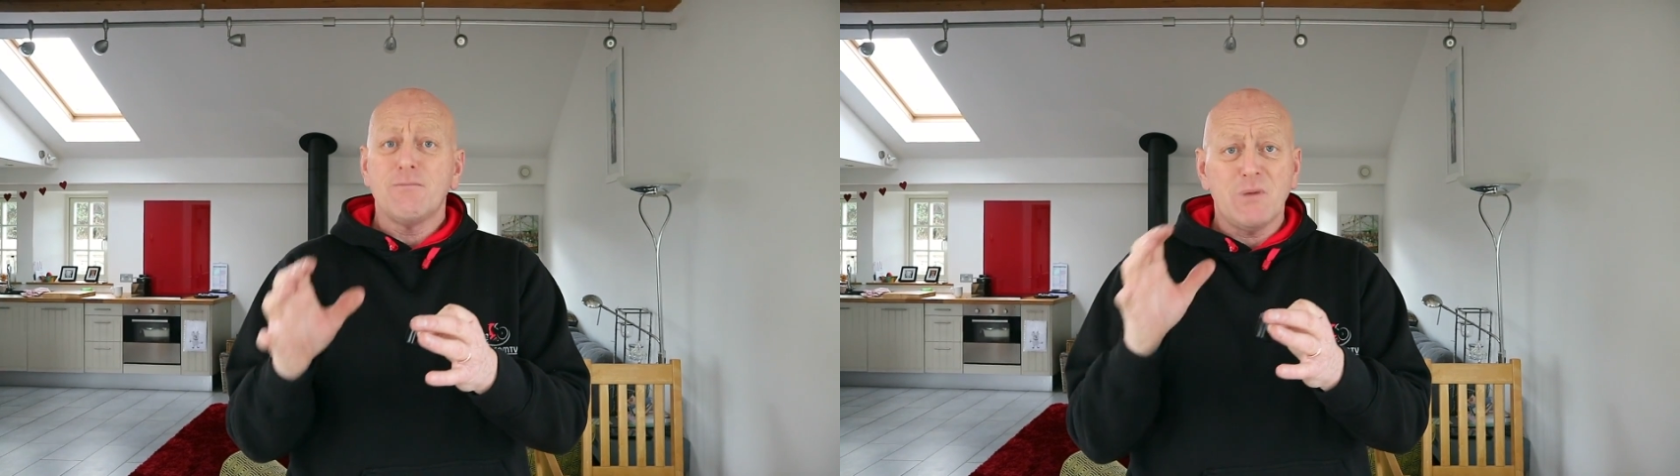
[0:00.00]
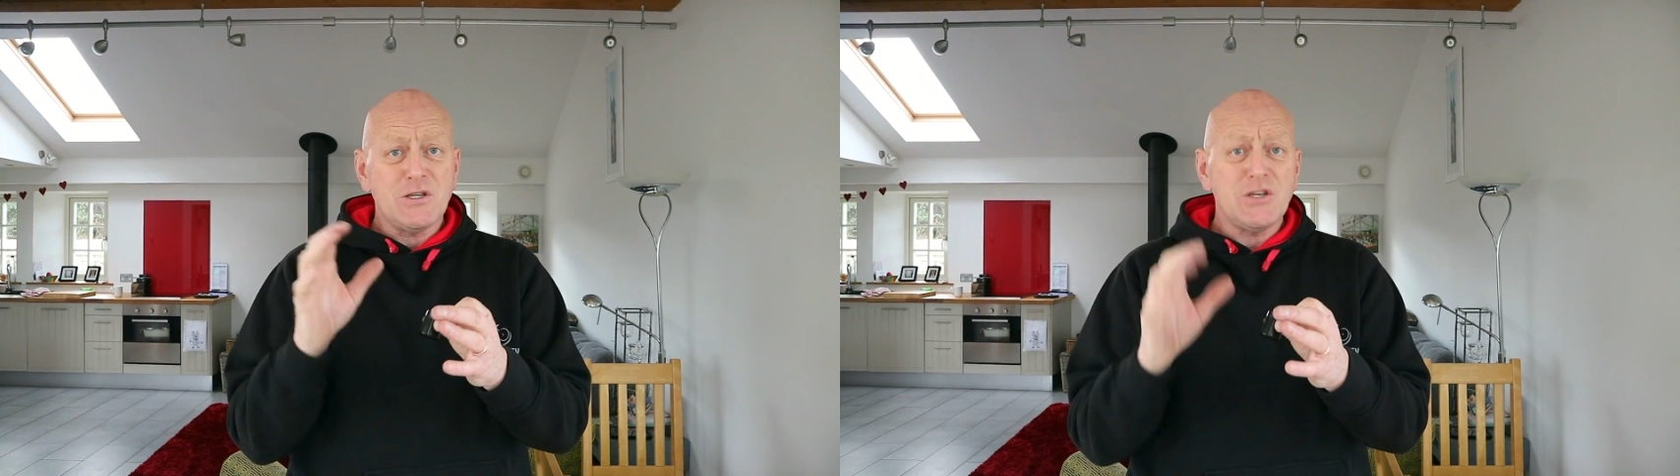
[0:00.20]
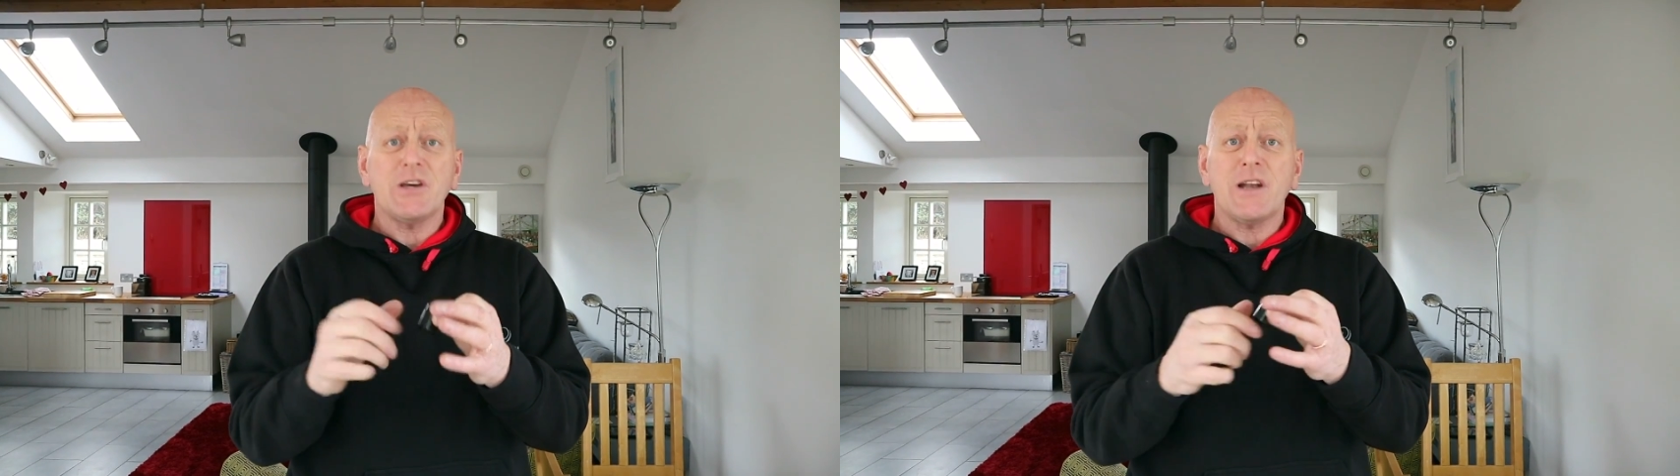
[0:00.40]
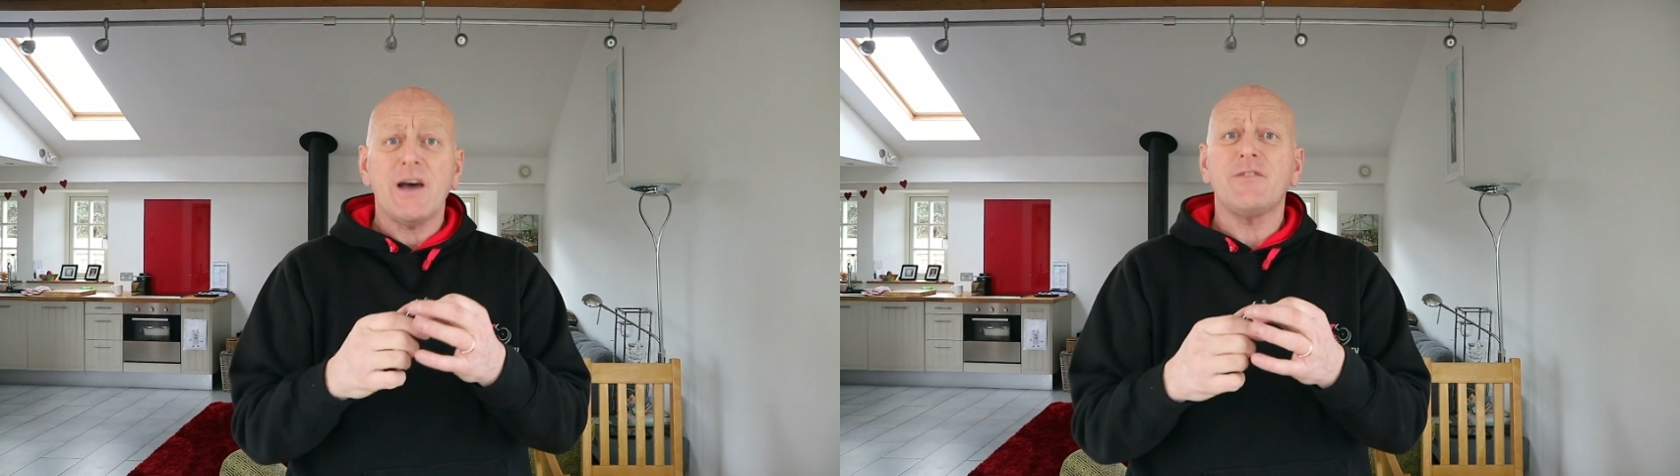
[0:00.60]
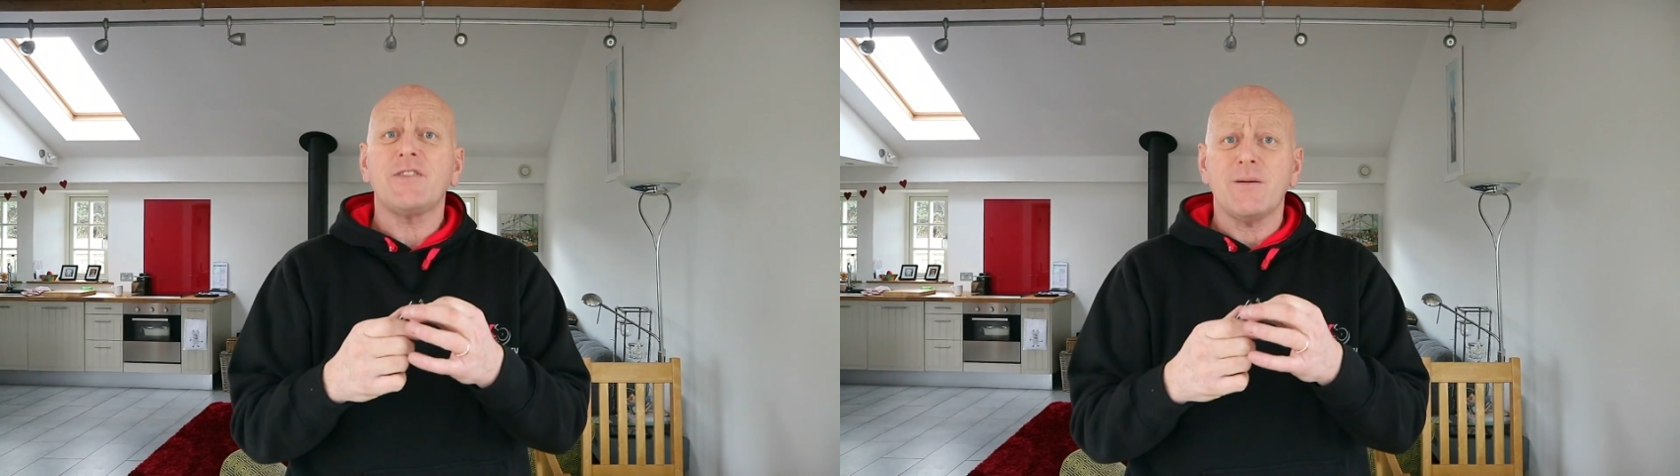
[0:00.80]
but you're going to
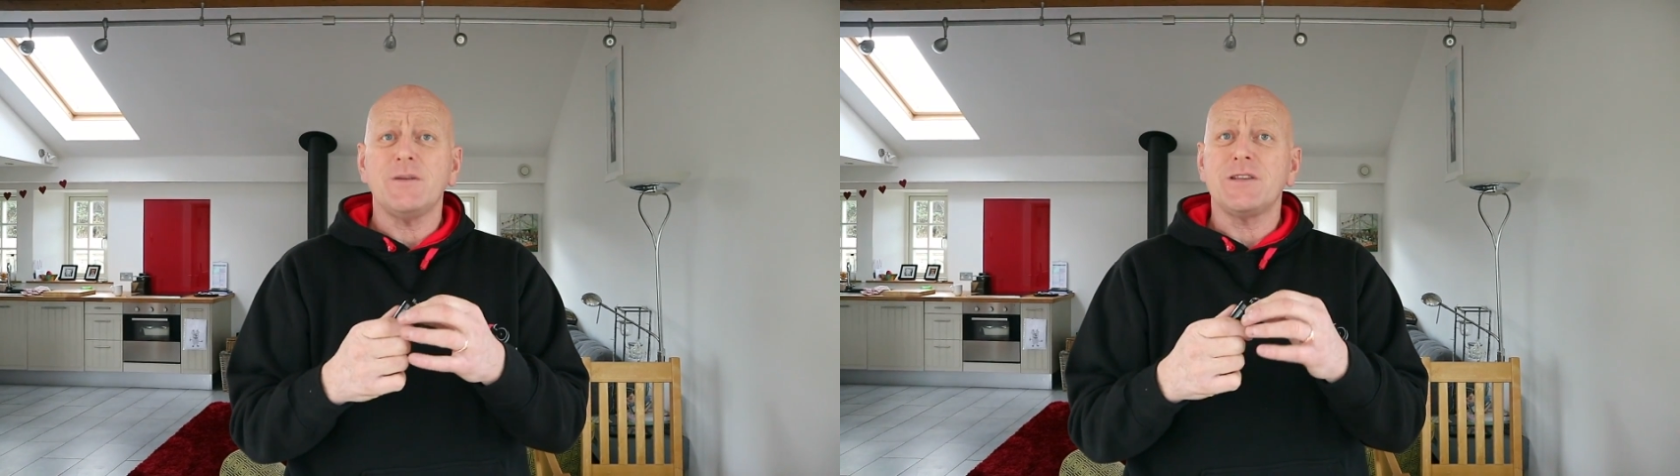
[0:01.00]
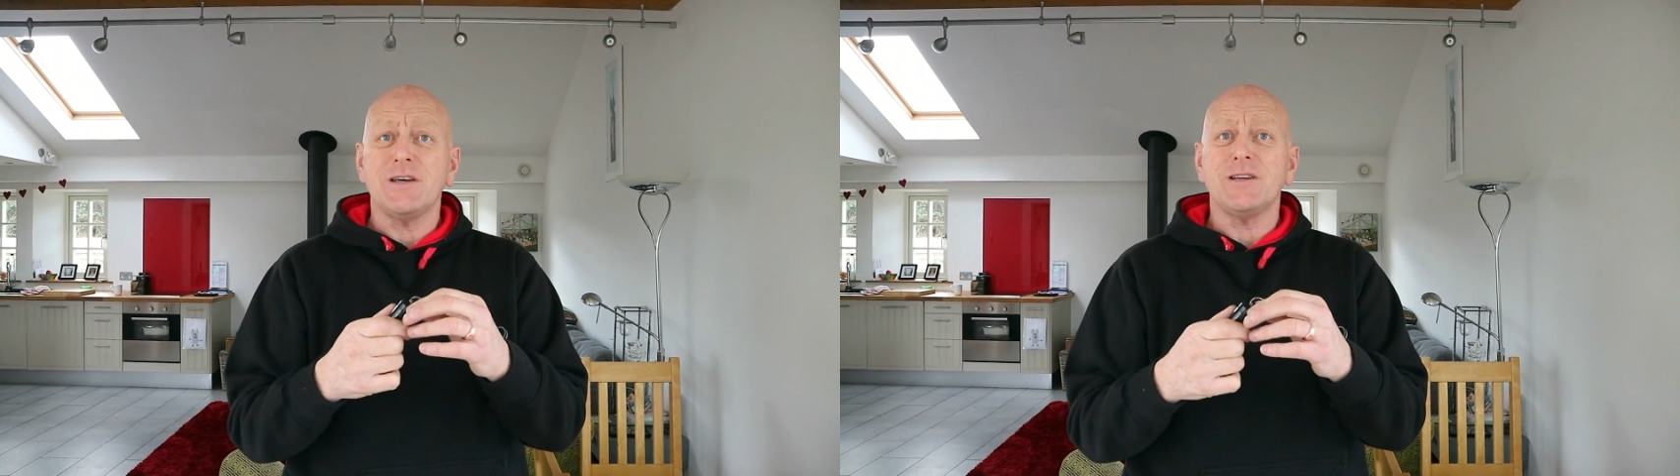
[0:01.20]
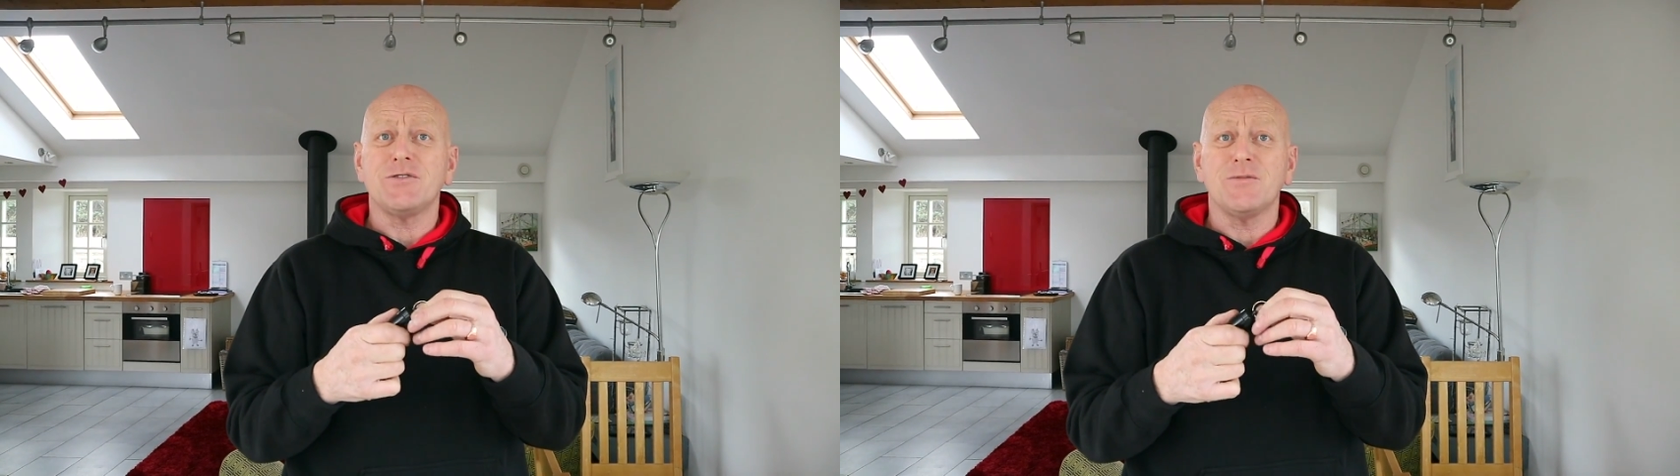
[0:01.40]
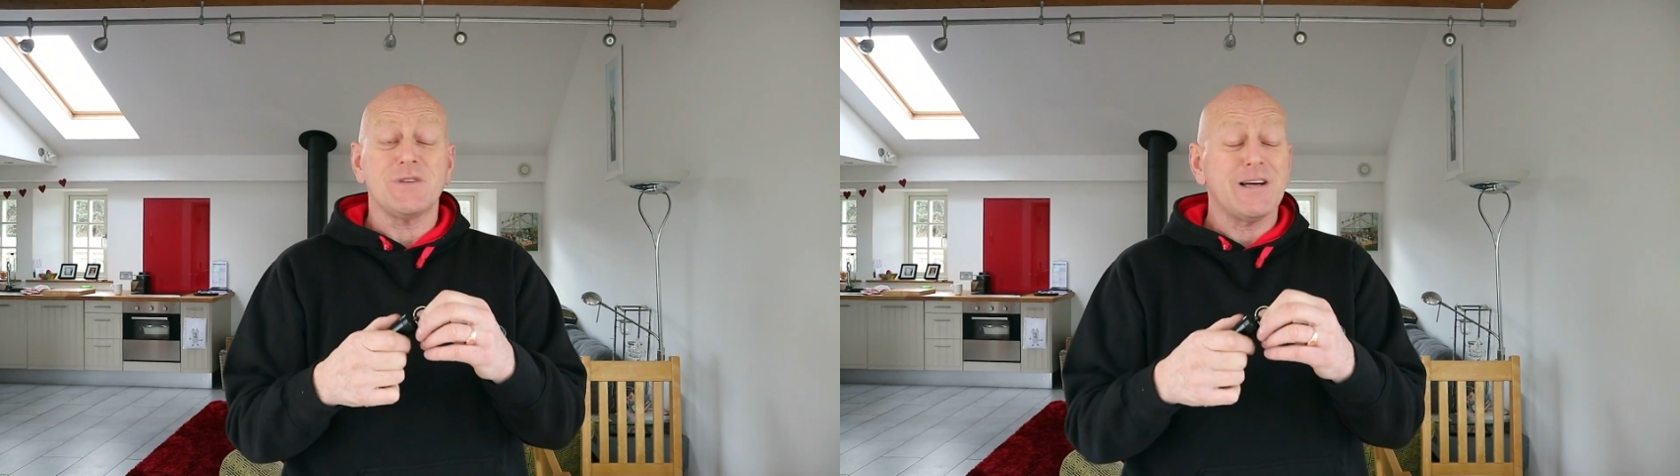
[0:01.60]
have damaged eardrums.